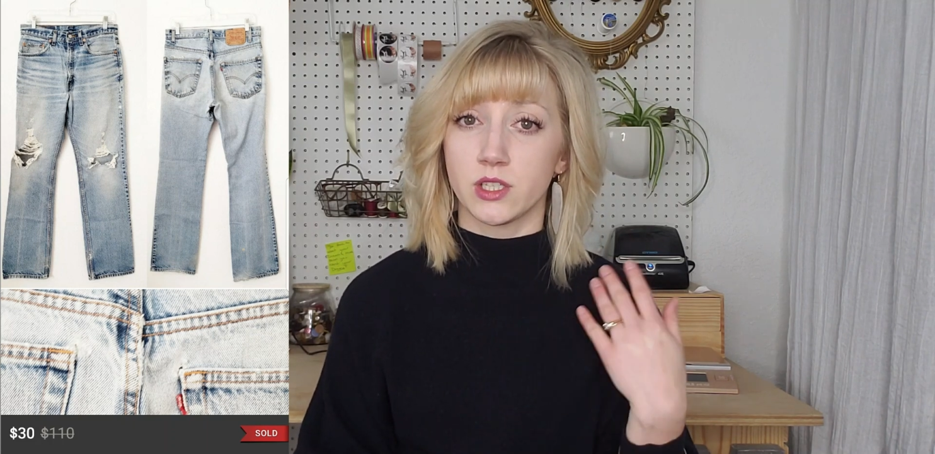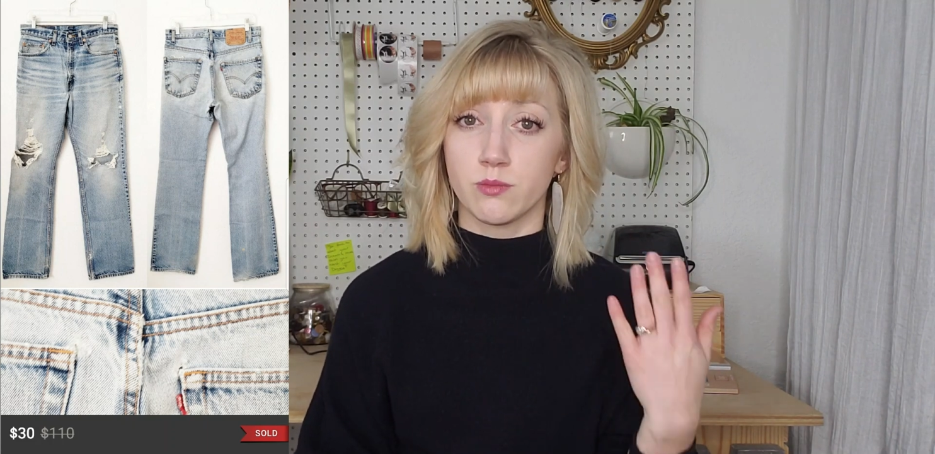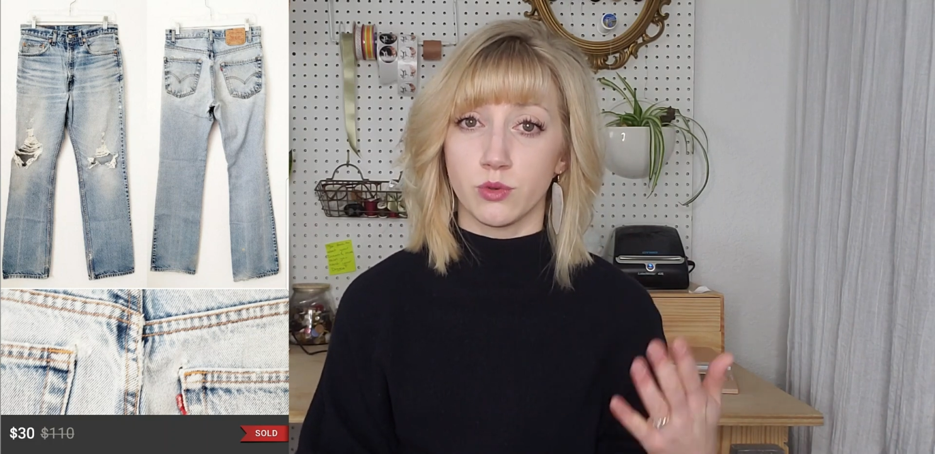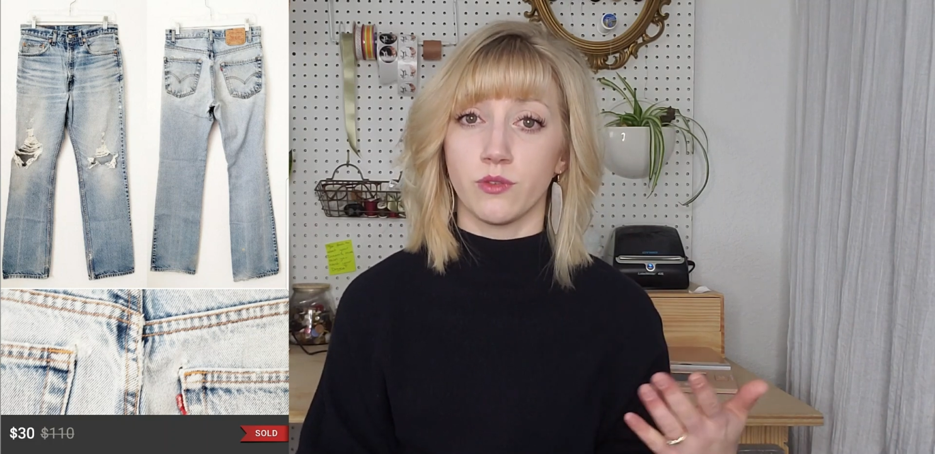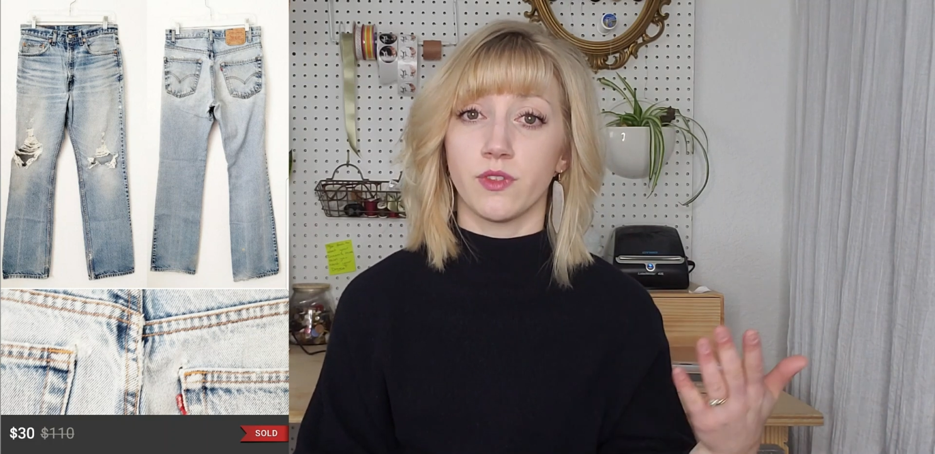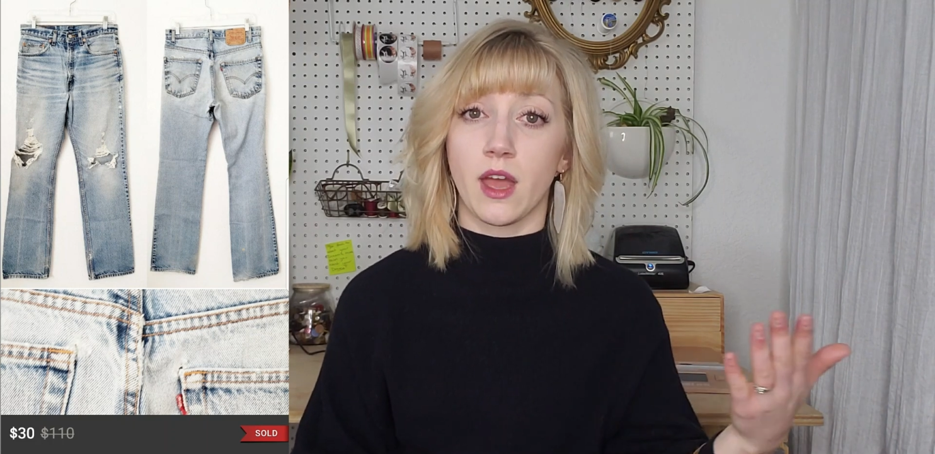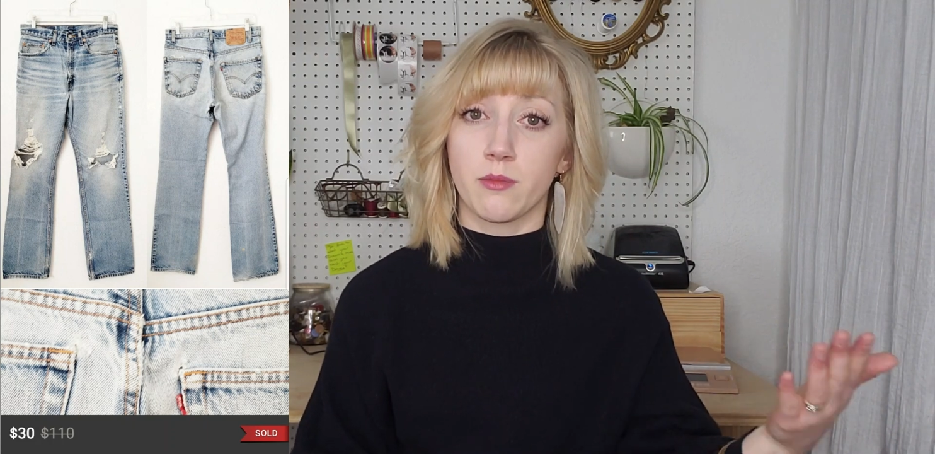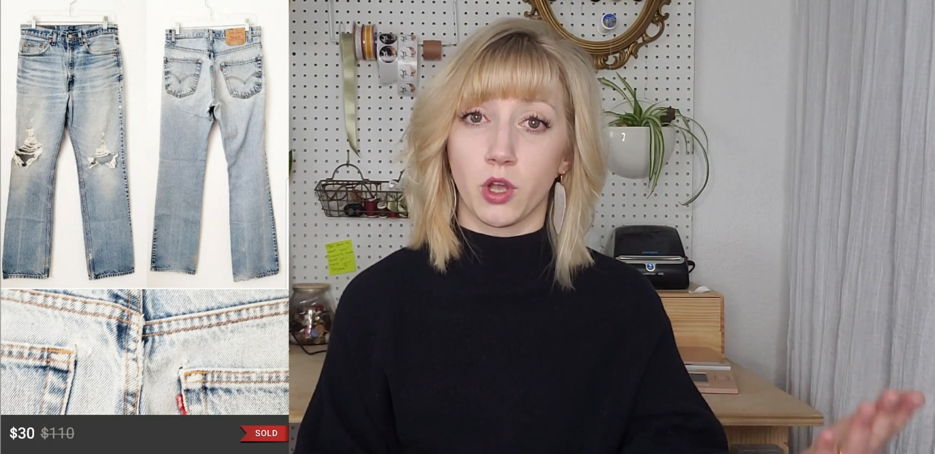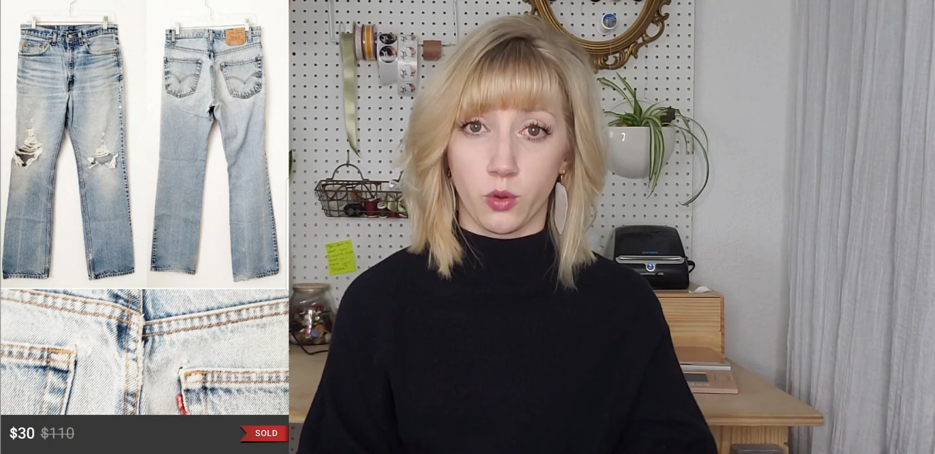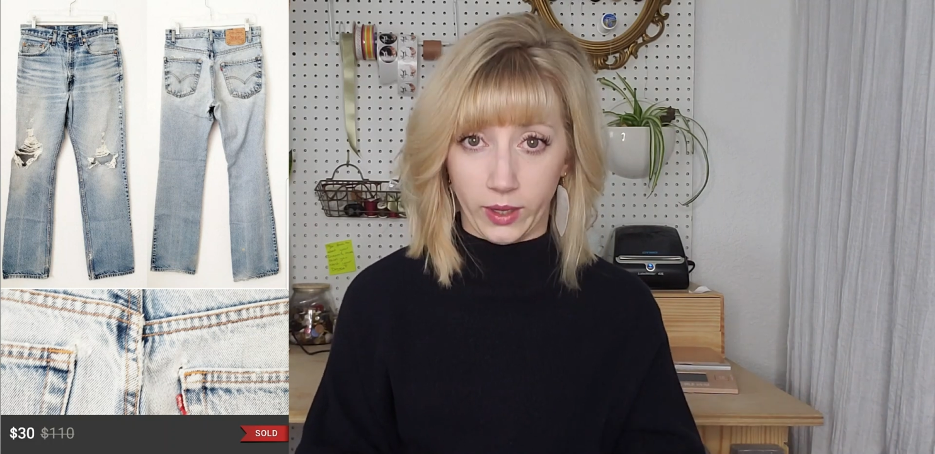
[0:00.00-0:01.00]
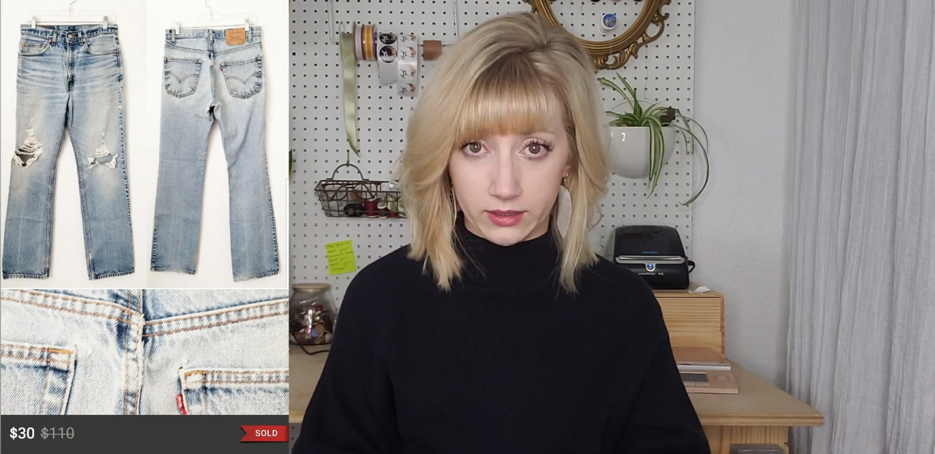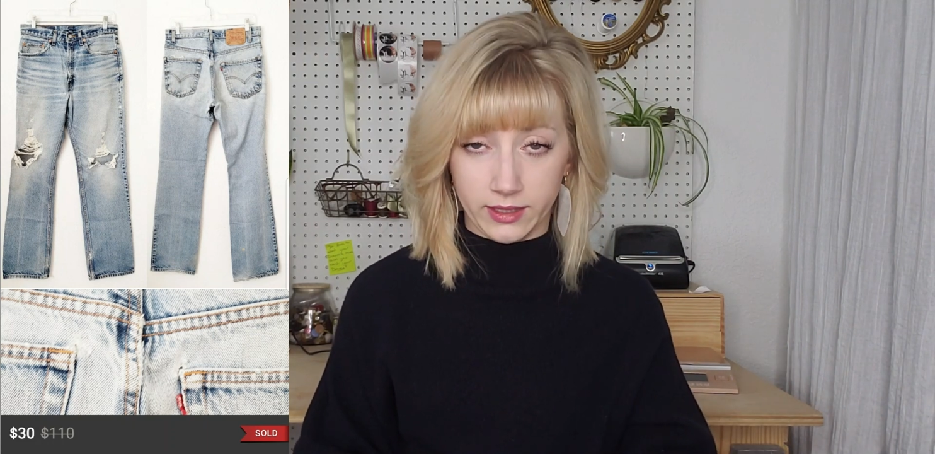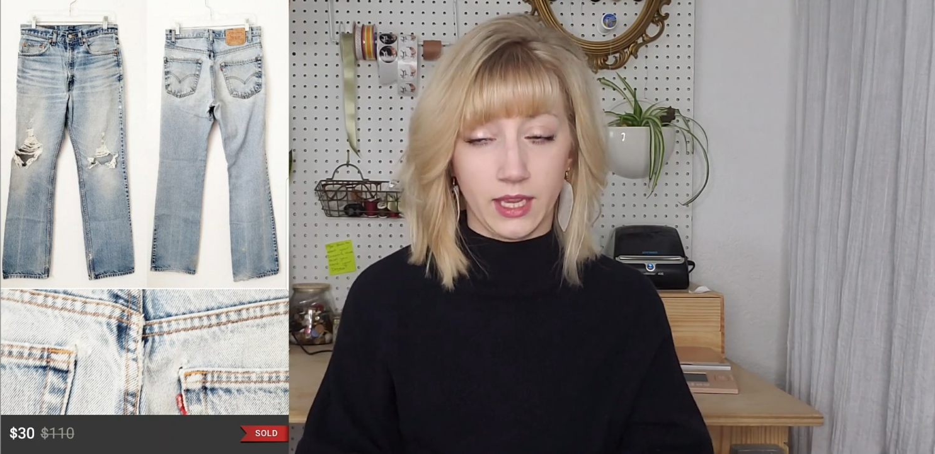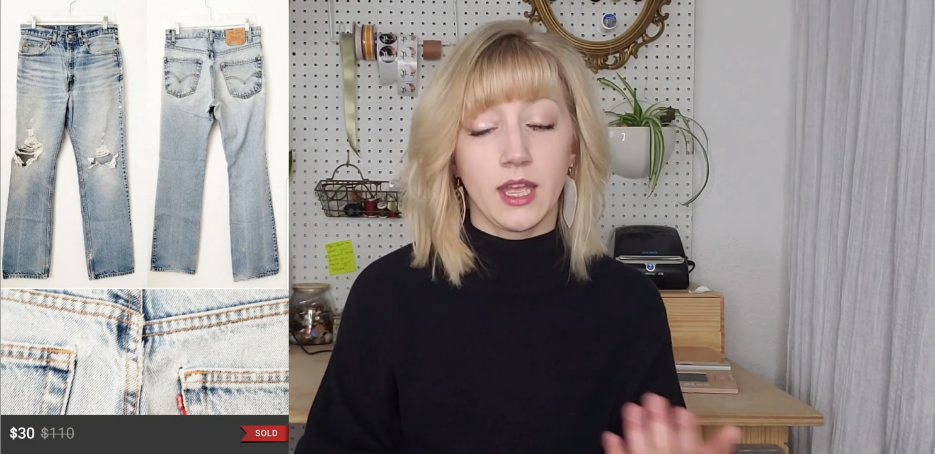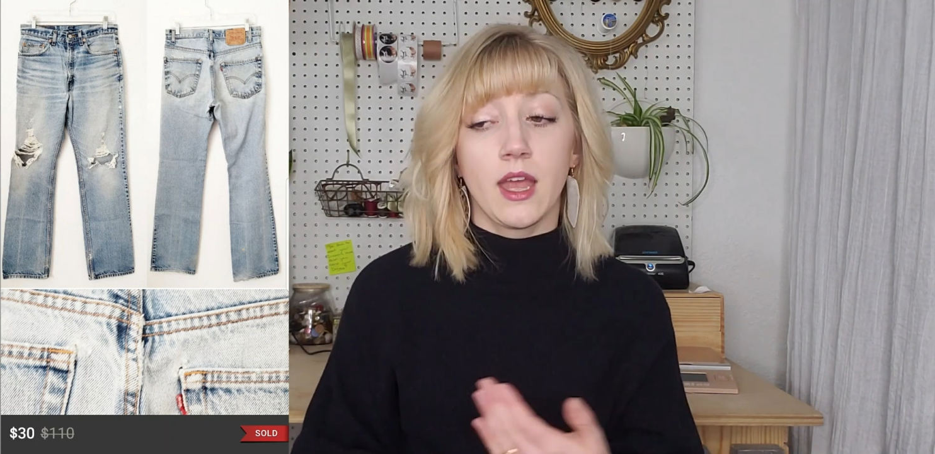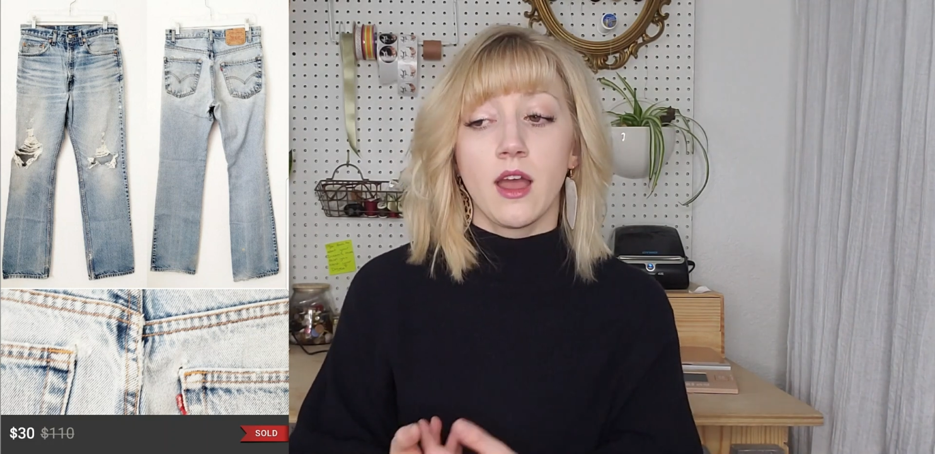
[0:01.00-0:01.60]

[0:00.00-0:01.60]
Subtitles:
to move them quickly,